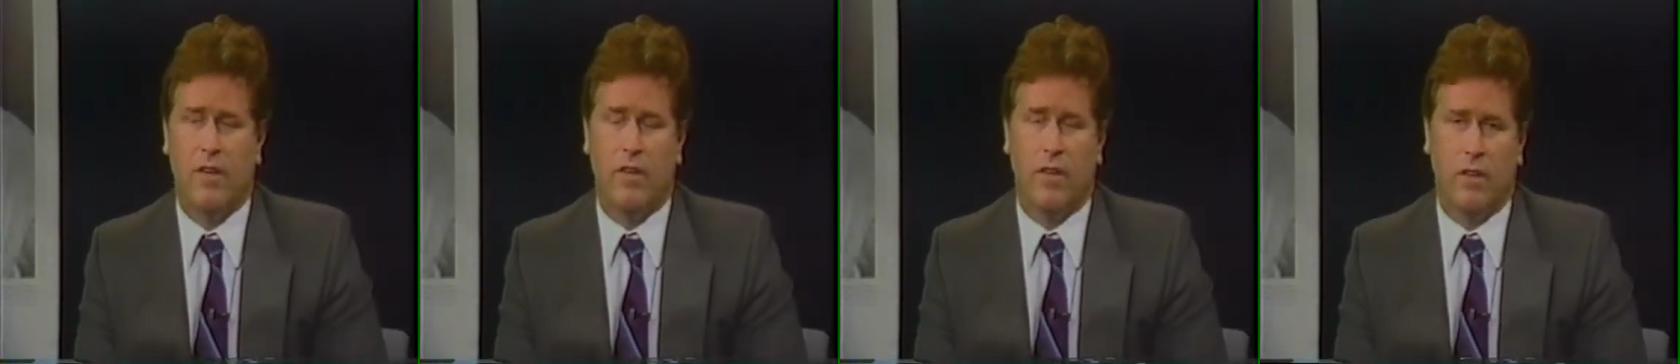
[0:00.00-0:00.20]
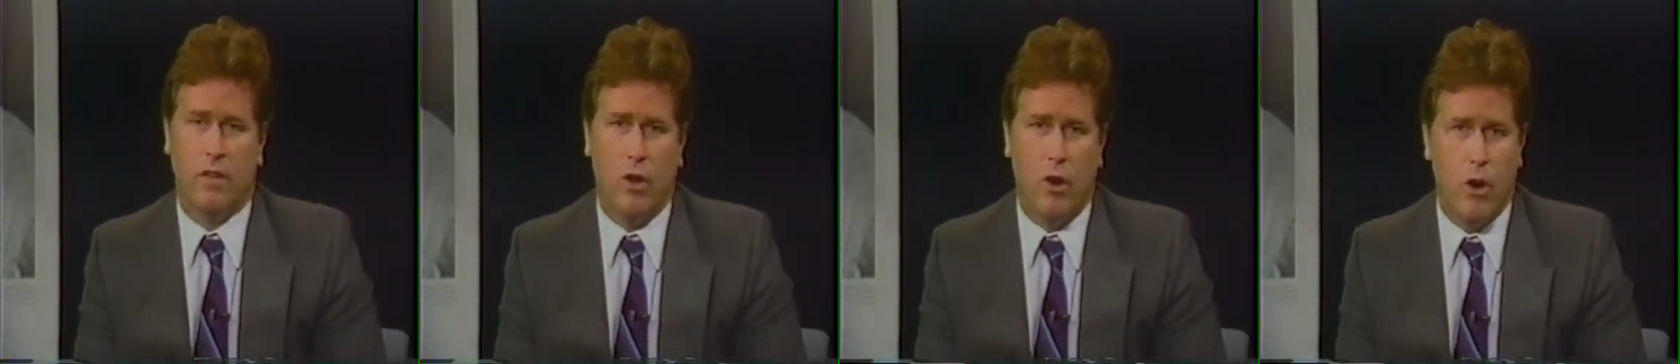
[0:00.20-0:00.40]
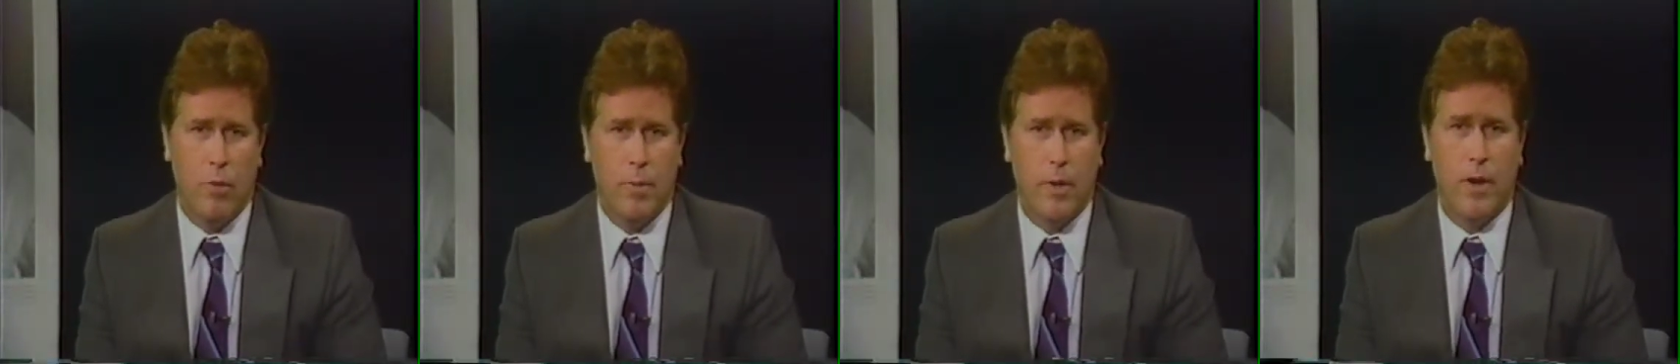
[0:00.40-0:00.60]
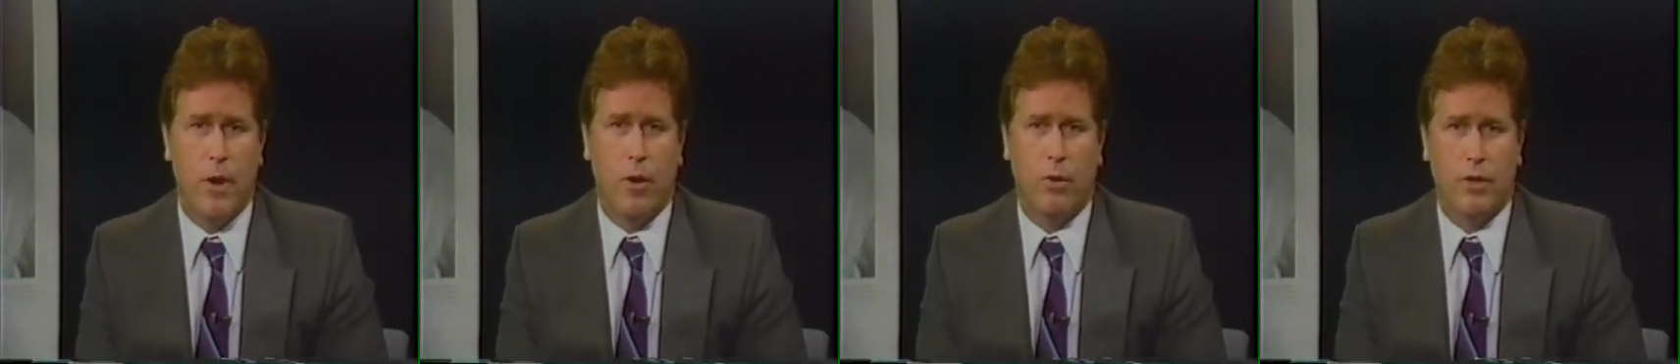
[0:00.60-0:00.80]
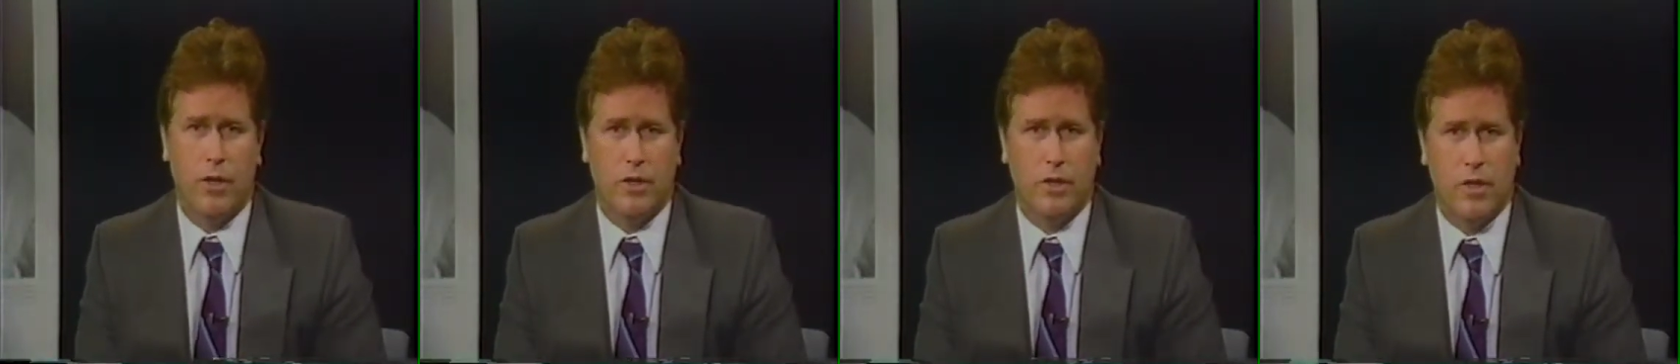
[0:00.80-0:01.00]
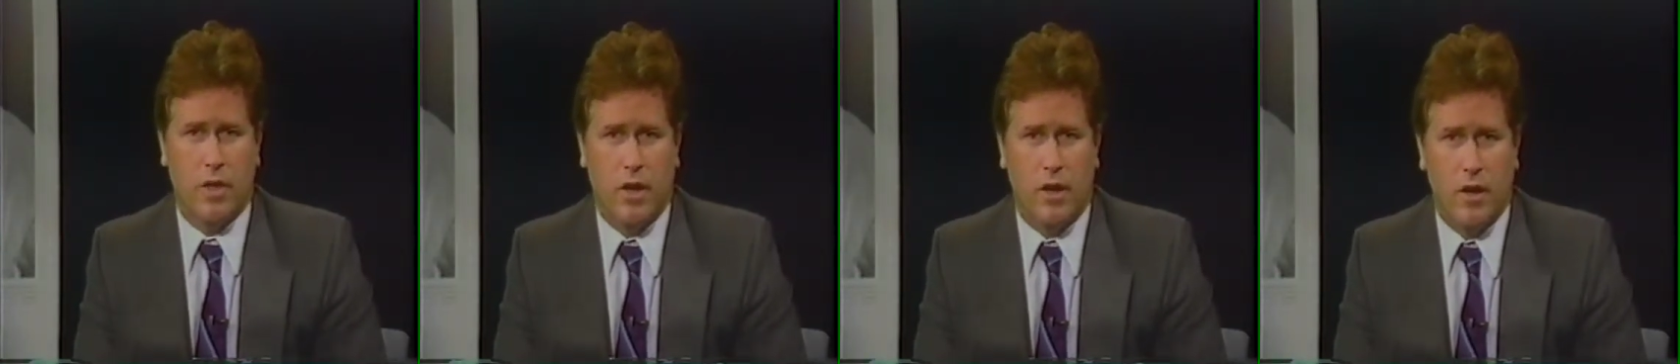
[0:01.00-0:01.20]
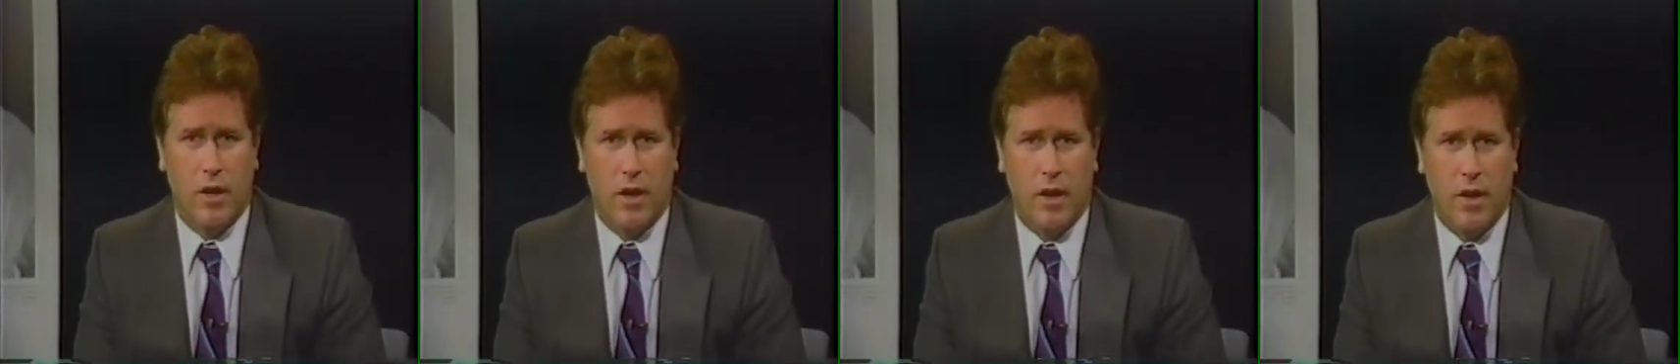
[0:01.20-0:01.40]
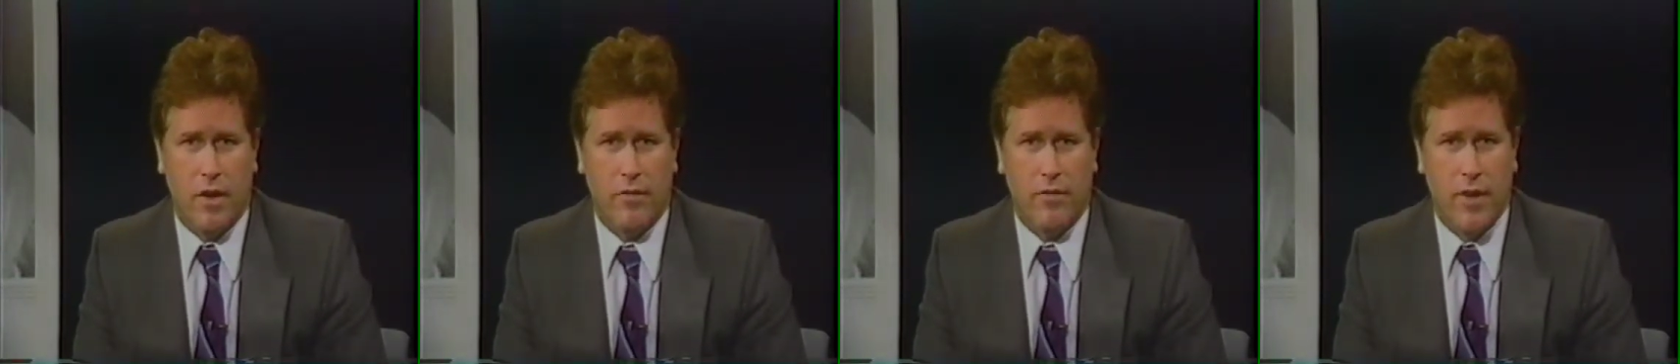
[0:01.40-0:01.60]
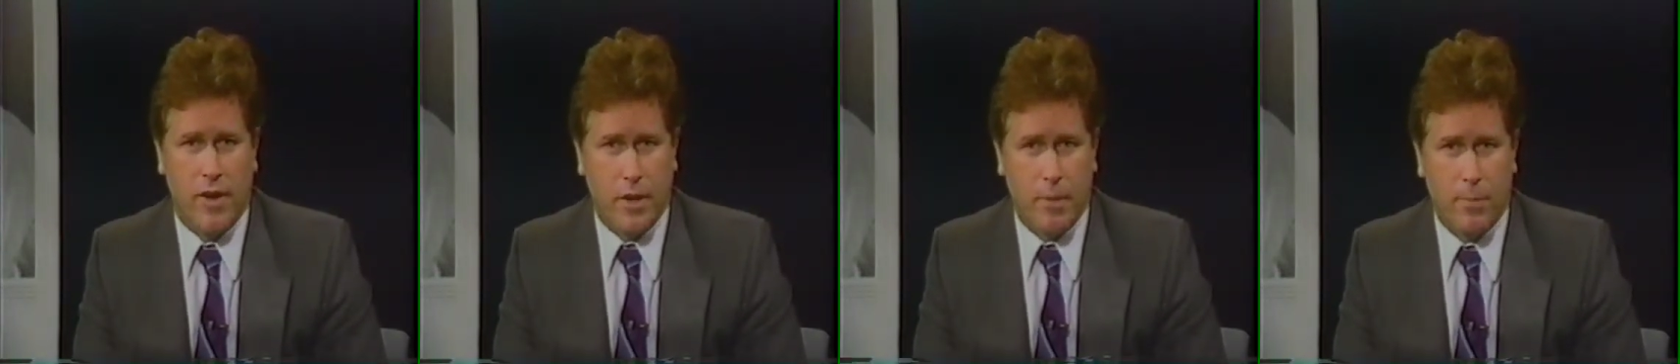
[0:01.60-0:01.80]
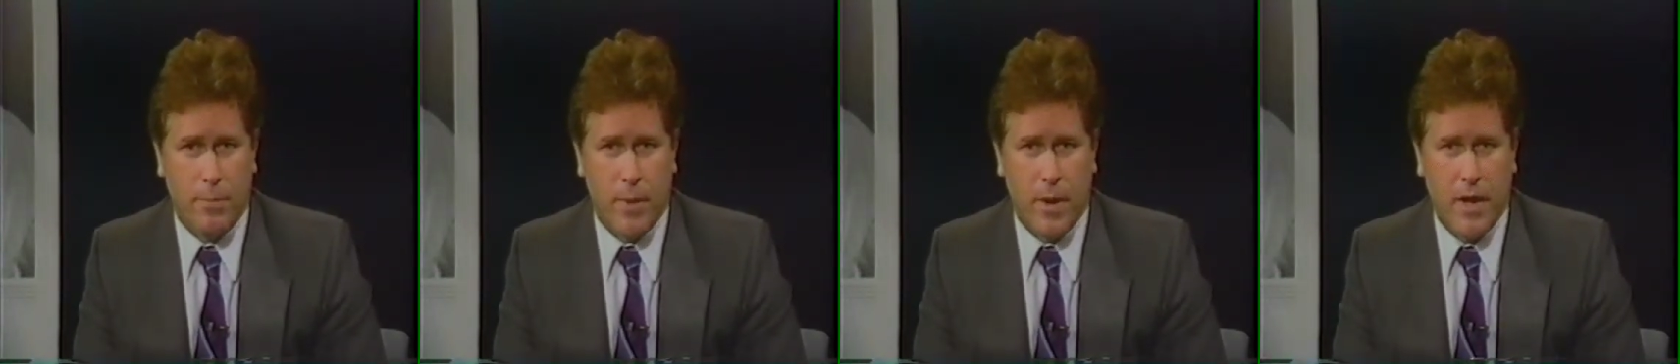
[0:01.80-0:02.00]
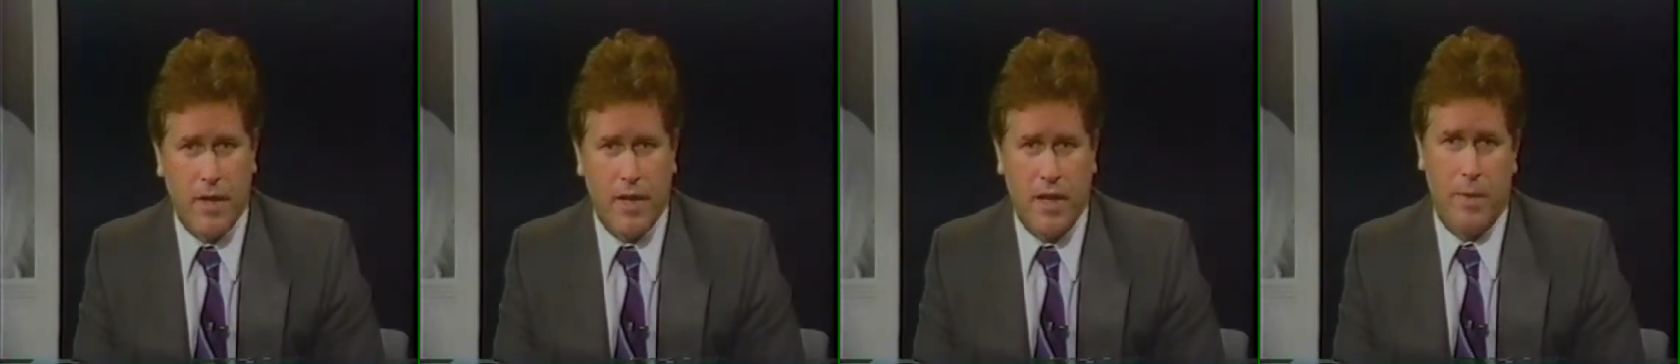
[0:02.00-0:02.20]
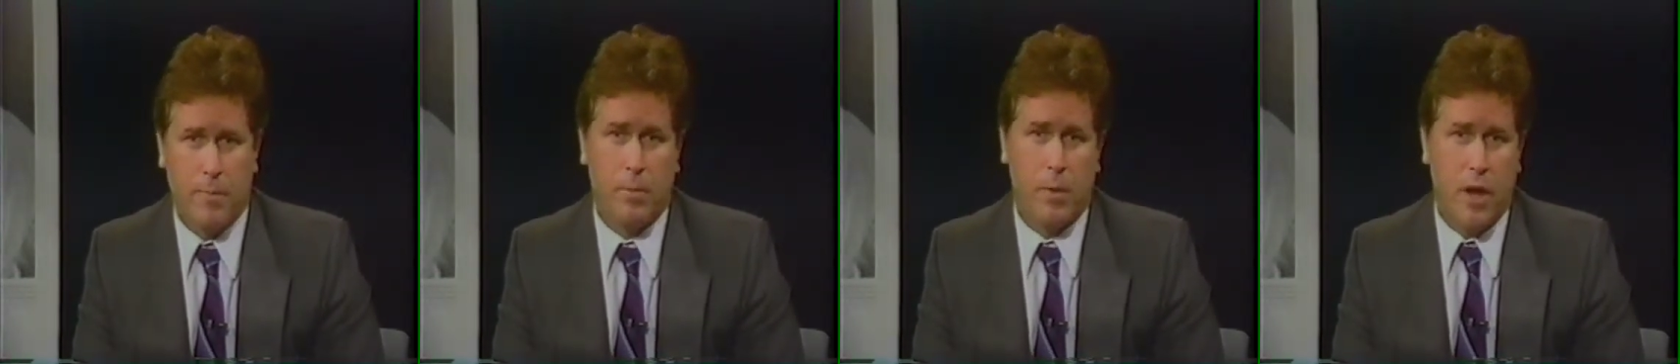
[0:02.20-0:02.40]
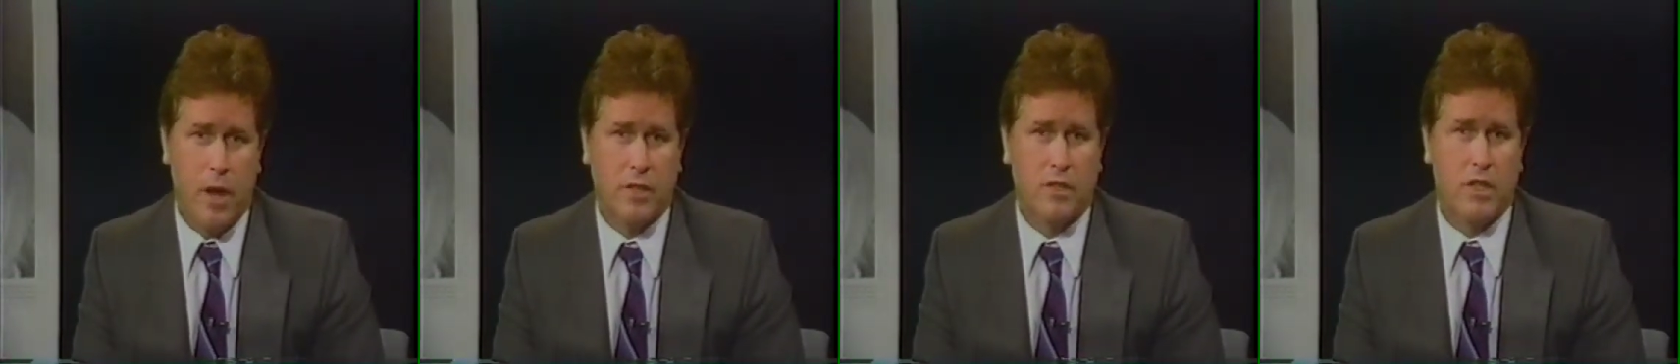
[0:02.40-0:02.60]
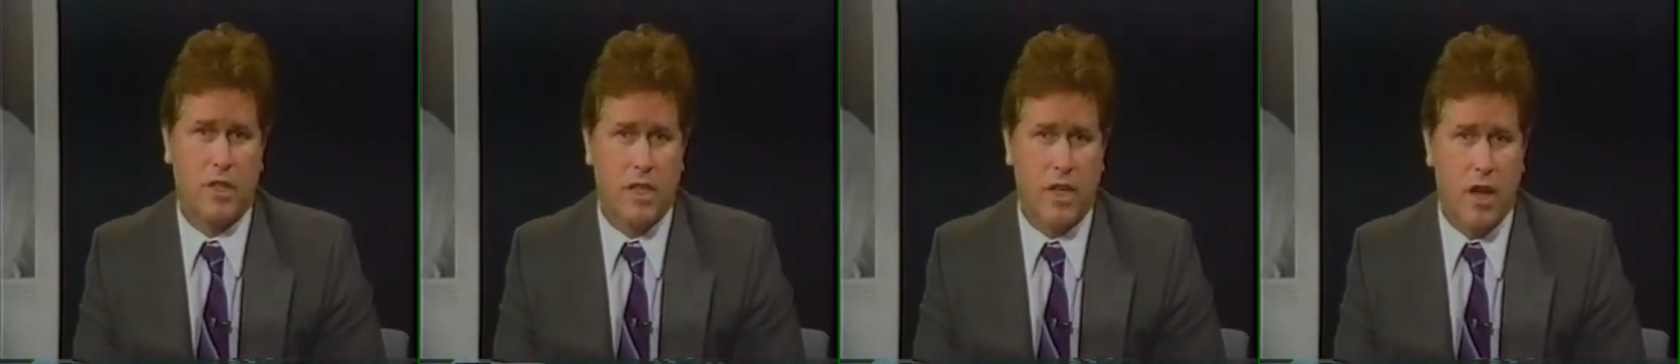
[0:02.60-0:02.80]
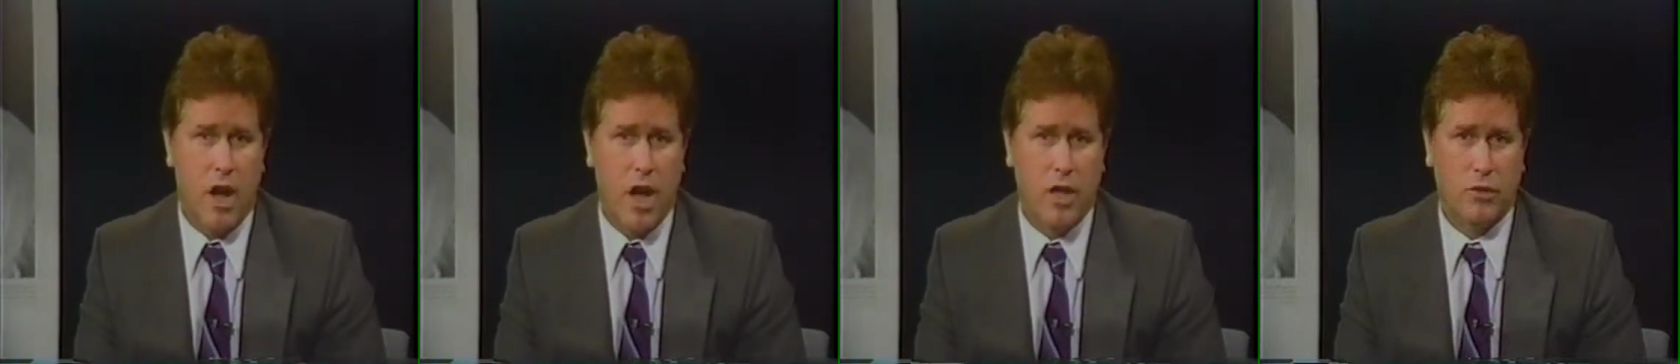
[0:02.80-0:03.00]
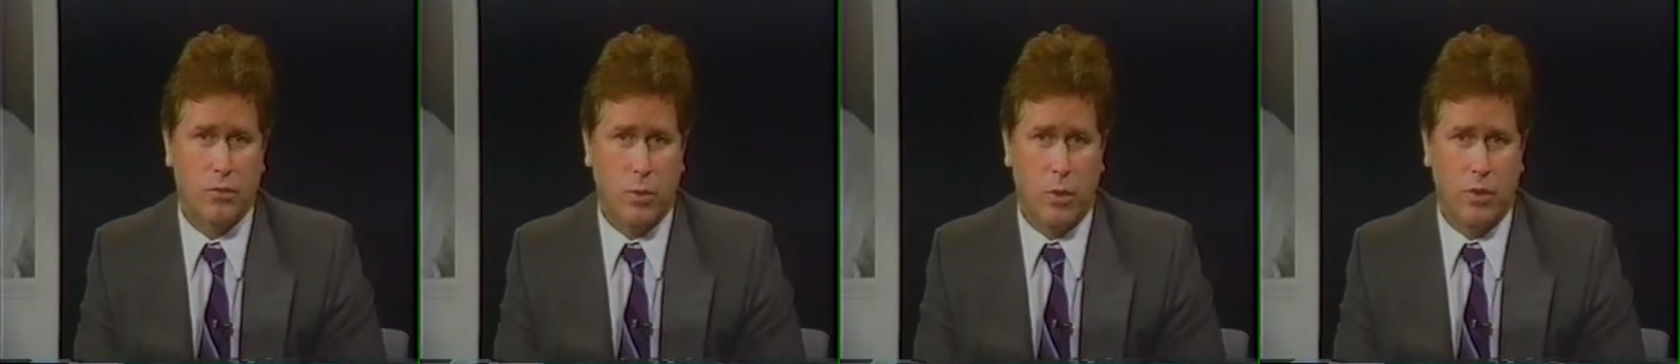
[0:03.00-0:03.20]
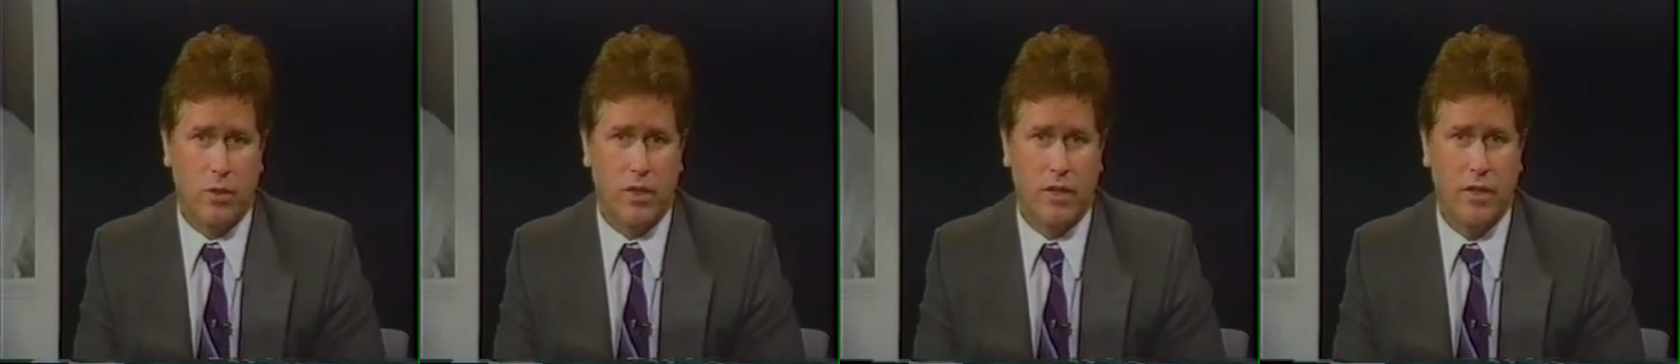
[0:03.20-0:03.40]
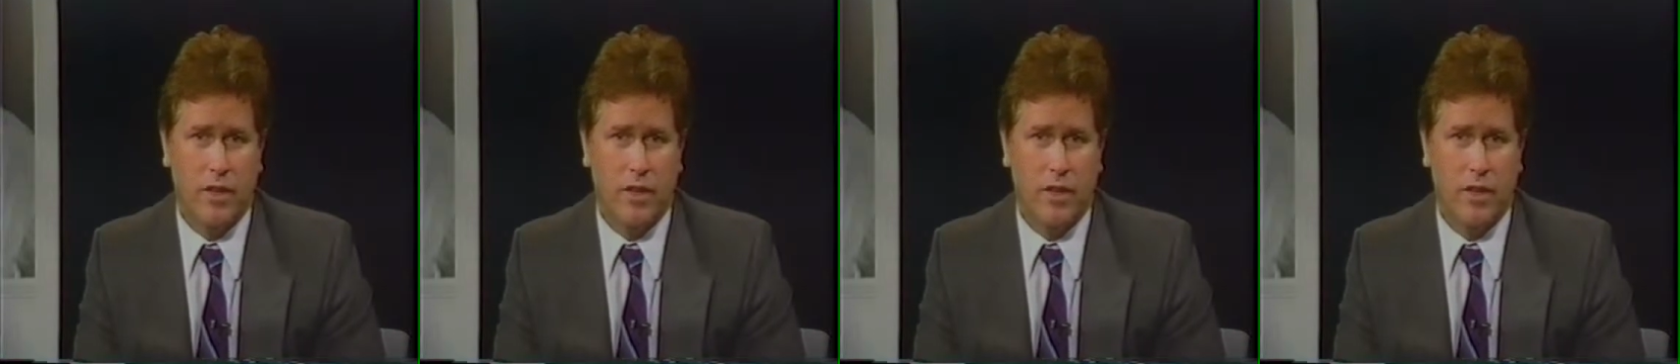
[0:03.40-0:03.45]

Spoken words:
Lo and behold, there's a fingerprint, and it belongs to Lee Oswald.